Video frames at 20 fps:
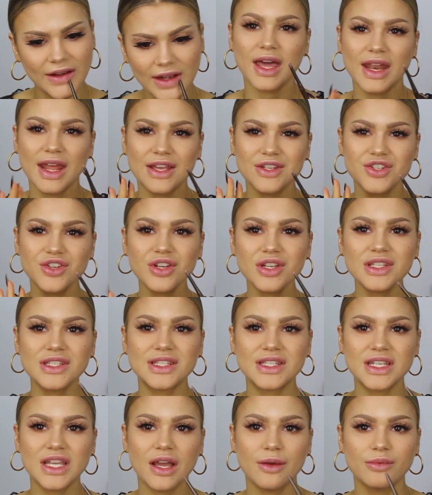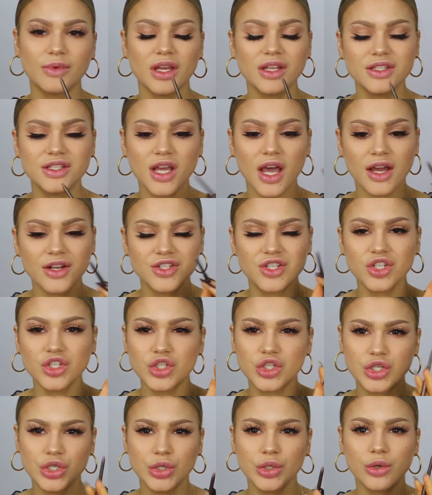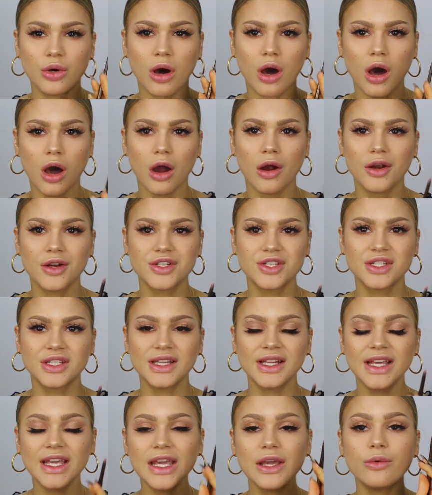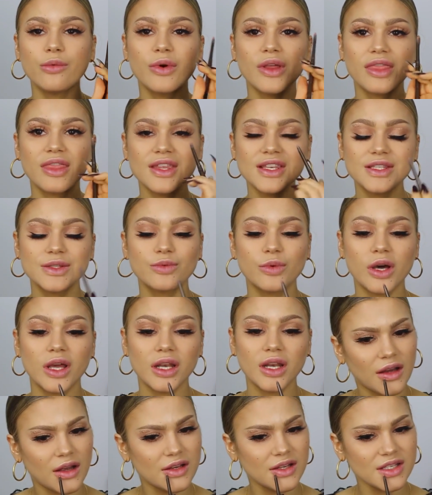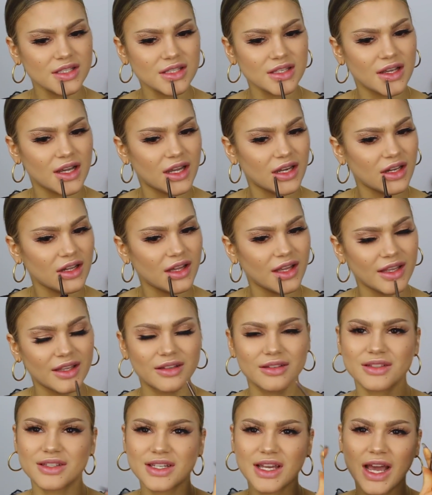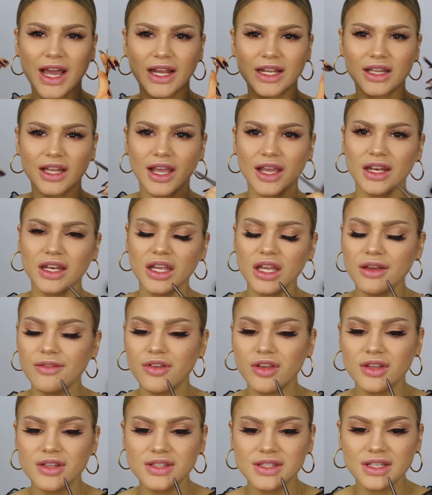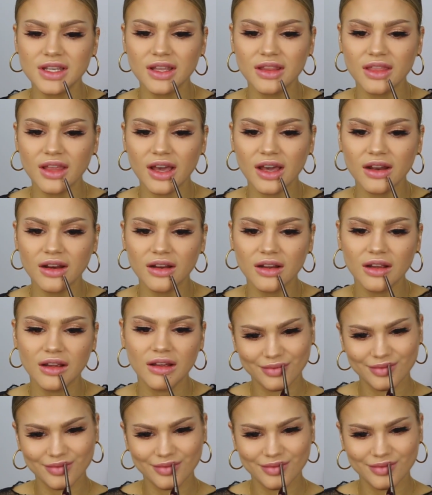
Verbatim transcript: And as you can see, I'm not touching too harshly with this one. I'm just kind of like tightlining, if you can say that